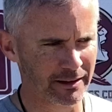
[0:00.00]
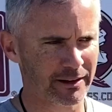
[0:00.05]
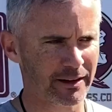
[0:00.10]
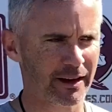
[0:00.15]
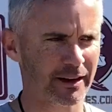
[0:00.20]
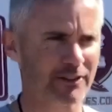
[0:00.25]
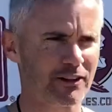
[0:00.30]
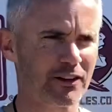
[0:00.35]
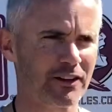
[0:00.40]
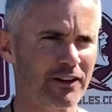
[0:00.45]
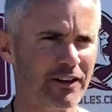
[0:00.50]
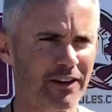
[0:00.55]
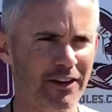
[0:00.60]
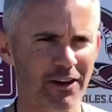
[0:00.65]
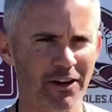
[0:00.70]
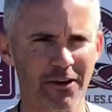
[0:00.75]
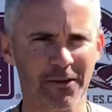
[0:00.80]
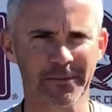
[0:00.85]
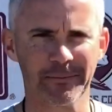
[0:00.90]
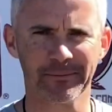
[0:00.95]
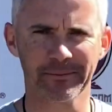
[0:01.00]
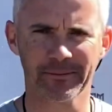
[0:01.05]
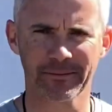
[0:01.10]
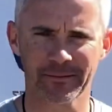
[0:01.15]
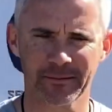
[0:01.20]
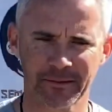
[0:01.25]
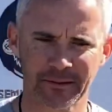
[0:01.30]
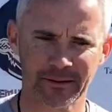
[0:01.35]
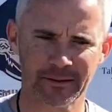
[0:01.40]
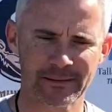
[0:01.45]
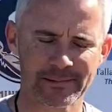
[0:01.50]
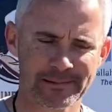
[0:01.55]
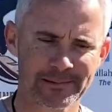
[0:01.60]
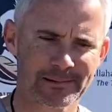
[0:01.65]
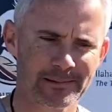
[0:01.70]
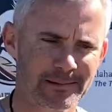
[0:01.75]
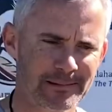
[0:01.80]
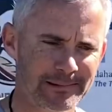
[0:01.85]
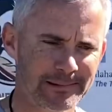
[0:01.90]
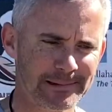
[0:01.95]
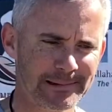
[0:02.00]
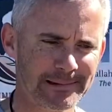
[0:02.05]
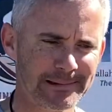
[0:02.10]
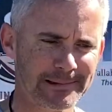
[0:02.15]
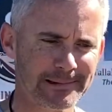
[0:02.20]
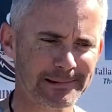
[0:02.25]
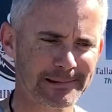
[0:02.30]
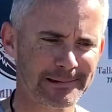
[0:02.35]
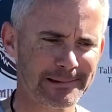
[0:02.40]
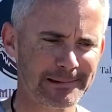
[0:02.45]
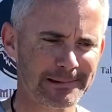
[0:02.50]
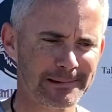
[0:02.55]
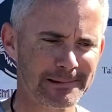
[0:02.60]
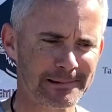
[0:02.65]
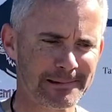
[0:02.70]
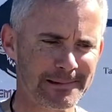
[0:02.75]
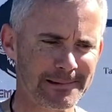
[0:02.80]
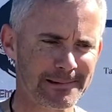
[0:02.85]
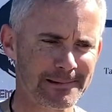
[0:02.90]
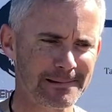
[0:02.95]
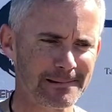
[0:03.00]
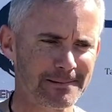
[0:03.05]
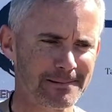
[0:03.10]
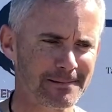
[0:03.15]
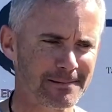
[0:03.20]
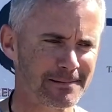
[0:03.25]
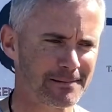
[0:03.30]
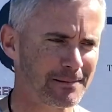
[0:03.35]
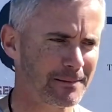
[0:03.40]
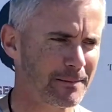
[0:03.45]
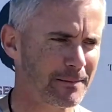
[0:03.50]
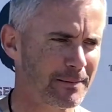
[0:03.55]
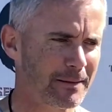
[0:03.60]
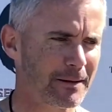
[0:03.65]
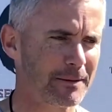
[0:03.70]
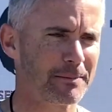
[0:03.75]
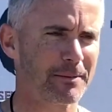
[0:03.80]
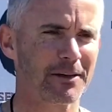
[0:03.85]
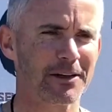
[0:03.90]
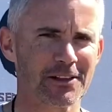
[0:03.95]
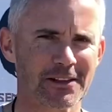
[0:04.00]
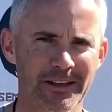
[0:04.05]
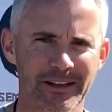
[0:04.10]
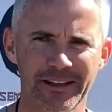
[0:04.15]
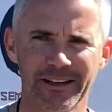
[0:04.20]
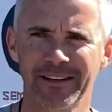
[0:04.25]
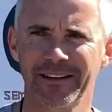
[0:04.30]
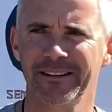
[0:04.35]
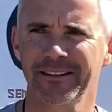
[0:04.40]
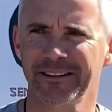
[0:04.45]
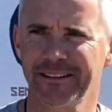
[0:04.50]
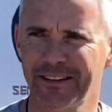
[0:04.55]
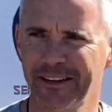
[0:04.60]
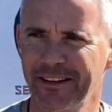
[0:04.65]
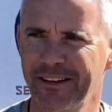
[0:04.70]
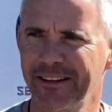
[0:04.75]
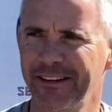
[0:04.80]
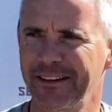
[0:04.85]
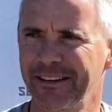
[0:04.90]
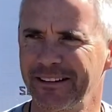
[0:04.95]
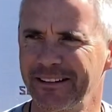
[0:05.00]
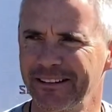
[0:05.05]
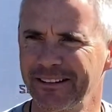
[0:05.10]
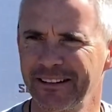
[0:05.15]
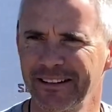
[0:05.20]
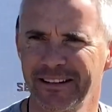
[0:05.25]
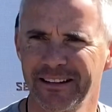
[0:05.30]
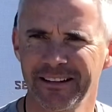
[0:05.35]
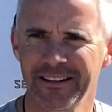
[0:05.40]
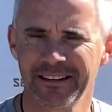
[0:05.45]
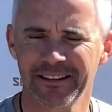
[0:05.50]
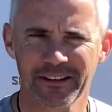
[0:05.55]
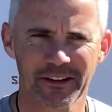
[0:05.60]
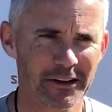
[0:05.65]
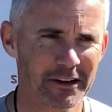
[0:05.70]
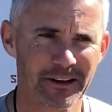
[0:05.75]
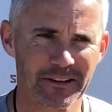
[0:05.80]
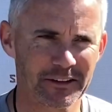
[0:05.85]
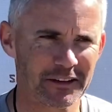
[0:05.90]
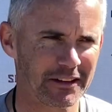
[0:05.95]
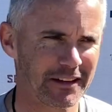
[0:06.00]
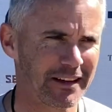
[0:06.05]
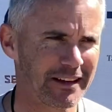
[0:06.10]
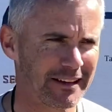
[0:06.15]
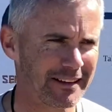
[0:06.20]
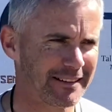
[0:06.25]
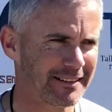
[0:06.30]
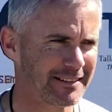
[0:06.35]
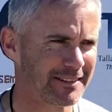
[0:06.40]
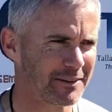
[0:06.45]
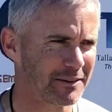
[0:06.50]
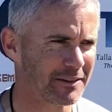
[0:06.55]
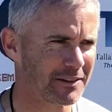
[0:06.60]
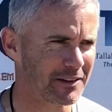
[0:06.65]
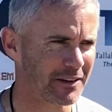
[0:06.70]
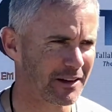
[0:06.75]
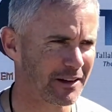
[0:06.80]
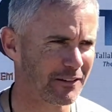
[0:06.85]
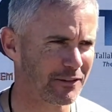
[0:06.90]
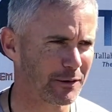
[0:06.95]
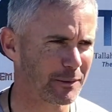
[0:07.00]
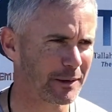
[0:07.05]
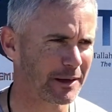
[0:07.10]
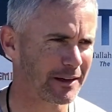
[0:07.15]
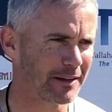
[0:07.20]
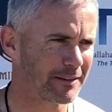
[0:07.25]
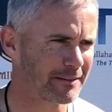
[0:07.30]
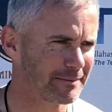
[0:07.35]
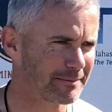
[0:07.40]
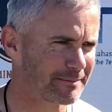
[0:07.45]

Nice to see y'all. Nice to see you too. Appreciate it. Good. You don't have to say it. You only say it if you mean it.